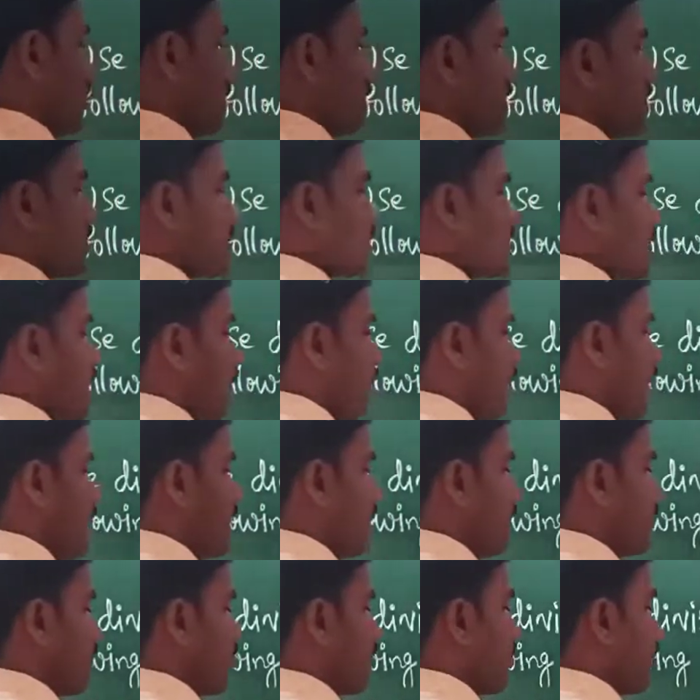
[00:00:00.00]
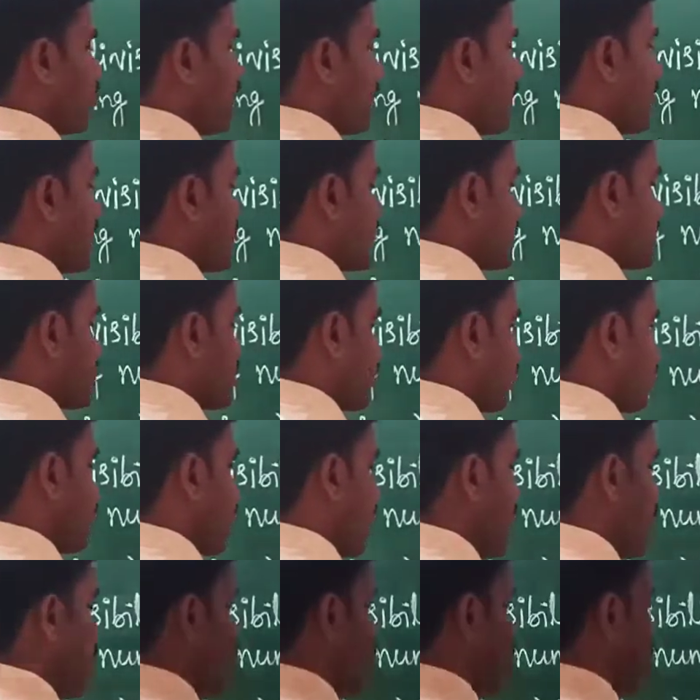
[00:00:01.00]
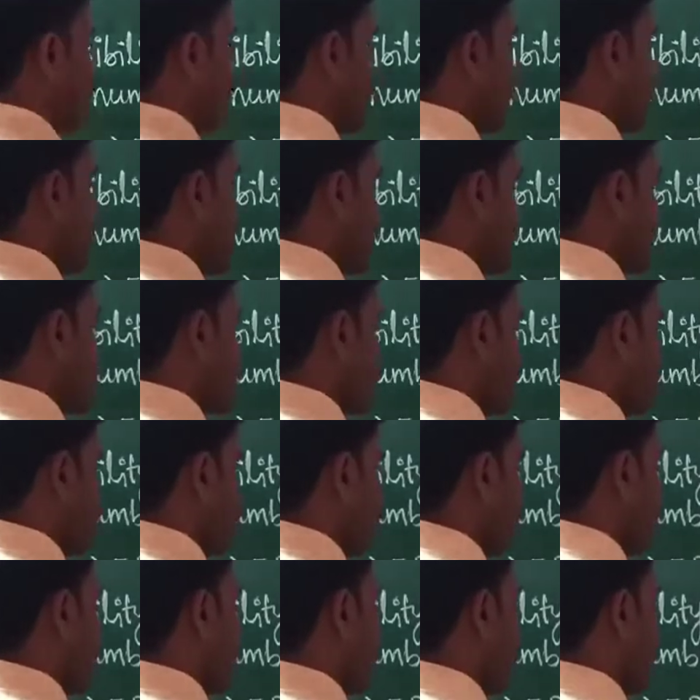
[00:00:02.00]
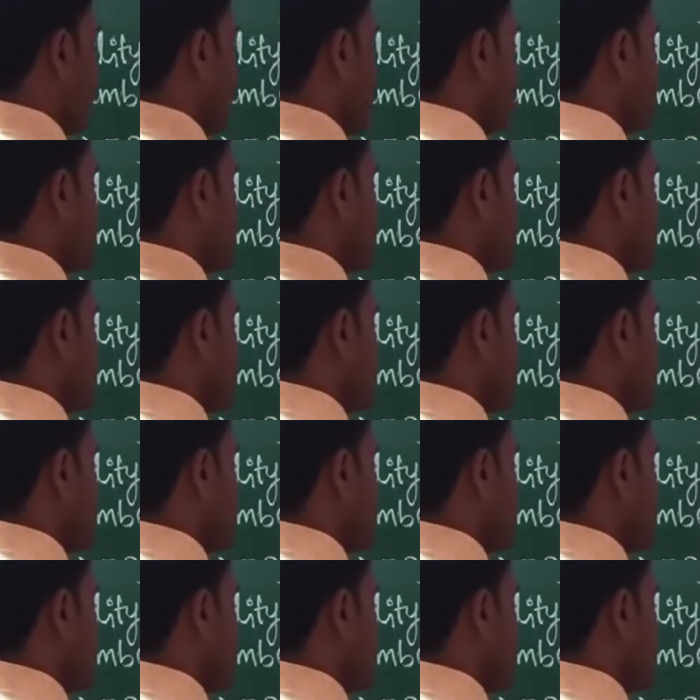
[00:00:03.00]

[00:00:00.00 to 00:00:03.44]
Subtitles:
7 plus 5 plus 2. We are